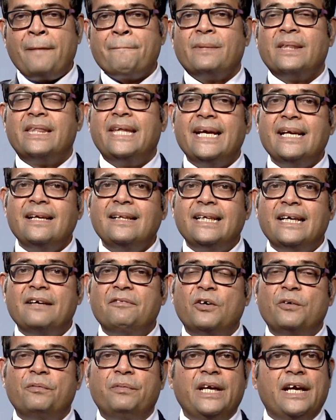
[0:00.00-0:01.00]
then they
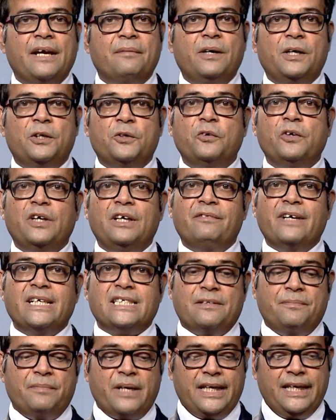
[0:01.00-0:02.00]
would be able to
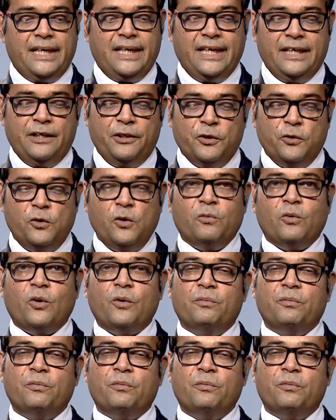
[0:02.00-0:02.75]
invest money in you,